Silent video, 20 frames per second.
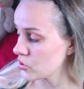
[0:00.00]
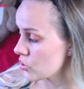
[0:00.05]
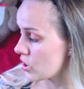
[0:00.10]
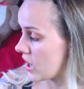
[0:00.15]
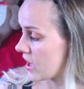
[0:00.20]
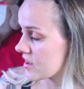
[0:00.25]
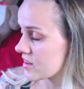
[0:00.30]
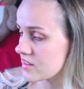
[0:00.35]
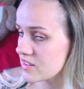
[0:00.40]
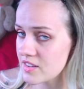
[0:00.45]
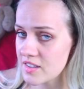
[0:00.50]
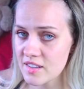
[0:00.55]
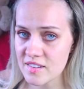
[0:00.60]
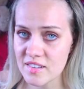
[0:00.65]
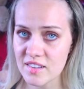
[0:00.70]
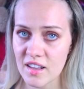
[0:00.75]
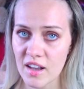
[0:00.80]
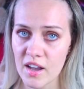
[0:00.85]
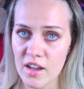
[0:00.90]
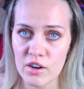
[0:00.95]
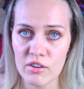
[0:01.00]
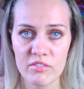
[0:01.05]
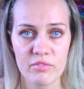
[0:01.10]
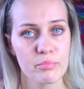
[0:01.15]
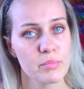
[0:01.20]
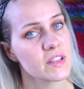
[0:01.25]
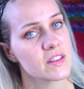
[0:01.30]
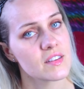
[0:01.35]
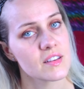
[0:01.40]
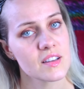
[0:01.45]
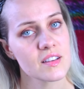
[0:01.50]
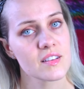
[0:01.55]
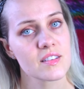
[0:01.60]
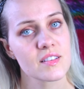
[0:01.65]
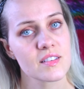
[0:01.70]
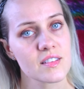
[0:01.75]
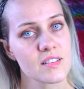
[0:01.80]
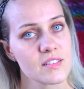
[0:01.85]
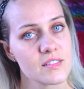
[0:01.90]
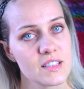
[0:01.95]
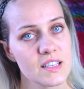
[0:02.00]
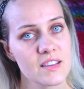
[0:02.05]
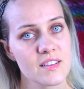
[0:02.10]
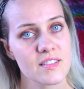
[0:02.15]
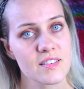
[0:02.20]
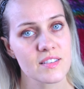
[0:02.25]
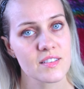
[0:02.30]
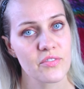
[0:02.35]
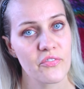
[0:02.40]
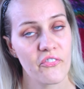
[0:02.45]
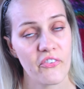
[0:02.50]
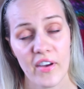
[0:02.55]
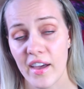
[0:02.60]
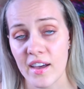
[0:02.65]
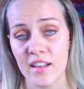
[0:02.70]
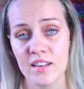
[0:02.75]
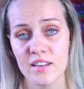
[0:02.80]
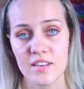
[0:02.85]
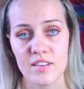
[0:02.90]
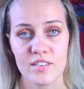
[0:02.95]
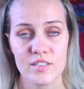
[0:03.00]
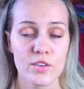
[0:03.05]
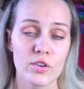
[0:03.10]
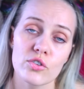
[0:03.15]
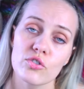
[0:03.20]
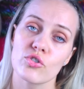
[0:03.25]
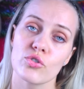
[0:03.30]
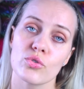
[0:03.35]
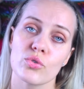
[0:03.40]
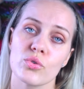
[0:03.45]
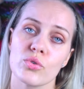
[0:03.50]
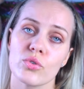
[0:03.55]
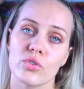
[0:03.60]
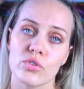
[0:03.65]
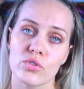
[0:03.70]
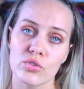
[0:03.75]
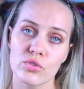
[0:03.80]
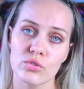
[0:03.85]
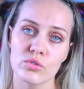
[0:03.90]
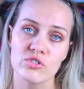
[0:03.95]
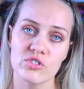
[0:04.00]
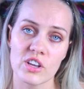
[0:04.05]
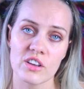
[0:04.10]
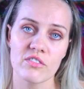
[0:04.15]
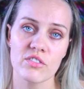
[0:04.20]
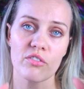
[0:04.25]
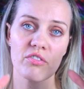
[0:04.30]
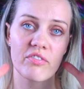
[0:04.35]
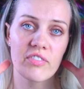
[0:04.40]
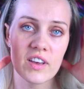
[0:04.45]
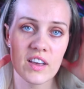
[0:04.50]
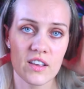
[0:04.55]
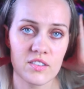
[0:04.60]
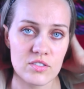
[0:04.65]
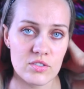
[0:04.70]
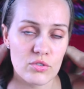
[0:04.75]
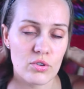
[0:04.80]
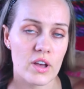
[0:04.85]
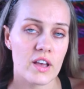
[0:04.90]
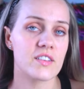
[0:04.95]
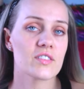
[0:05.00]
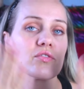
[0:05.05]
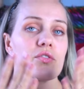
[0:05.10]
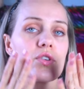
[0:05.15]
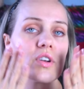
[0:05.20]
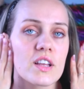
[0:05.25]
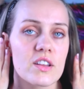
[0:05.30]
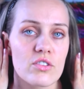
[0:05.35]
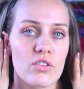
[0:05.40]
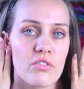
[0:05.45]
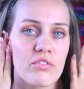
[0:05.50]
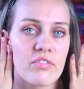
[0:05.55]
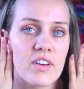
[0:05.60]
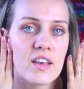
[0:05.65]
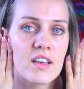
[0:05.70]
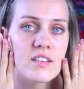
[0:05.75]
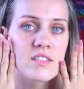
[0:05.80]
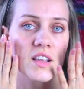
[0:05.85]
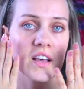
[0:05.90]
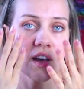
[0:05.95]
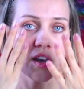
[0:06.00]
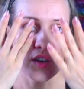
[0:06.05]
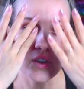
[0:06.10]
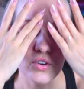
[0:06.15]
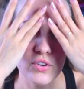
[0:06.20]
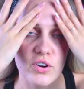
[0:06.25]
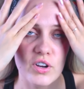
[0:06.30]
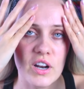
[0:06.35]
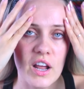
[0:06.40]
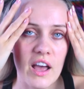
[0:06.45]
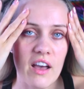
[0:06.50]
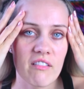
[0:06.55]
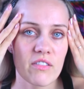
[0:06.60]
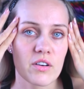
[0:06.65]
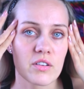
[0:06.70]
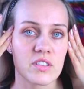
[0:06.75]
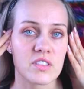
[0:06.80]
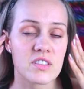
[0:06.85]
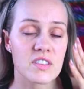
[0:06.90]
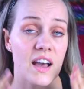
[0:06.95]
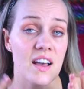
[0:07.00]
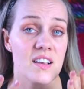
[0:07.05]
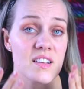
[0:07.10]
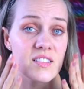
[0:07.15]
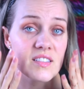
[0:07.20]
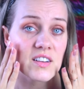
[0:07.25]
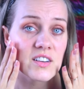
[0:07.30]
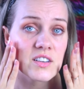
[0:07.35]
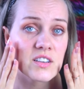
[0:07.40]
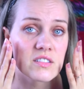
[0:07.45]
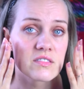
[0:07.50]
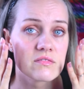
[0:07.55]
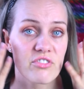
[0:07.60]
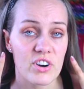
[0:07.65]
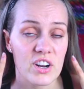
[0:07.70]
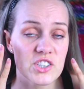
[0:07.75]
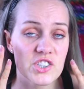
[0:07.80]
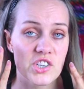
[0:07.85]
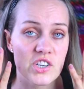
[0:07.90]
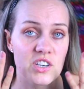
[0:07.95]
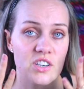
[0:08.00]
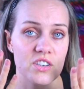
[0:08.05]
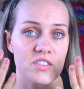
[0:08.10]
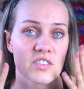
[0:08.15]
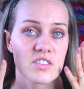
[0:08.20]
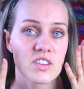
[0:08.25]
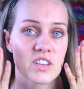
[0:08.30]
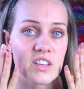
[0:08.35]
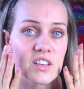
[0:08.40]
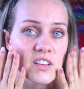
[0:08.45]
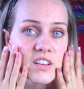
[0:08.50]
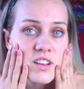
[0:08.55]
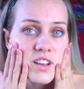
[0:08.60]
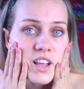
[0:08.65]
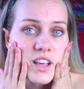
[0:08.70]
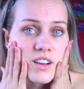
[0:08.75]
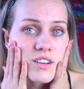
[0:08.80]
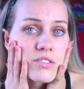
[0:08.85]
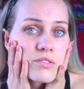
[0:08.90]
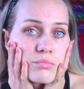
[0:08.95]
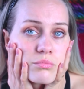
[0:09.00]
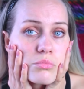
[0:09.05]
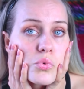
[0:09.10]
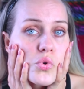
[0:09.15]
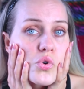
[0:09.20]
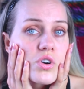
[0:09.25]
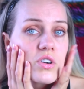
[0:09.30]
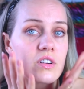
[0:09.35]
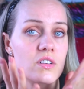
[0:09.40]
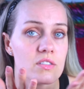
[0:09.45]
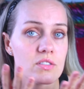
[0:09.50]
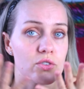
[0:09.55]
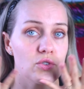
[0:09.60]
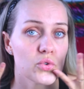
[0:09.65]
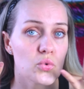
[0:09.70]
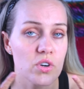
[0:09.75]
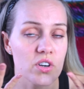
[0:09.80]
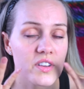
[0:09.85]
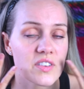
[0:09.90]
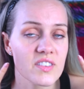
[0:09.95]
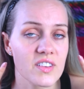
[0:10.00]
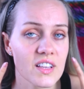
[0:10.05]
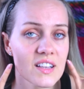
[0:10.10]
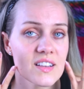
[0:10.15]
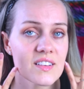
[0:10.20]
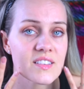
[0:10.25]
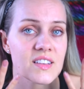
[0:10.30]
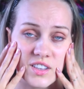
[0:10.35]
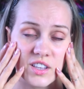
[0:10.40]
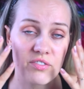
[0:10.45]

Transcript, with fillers: So guys, this kind of myth is is fail. It's not true. You shave your face, you exfoliate your face, you're gonna have a nicer, fresher skin, like more newer cells.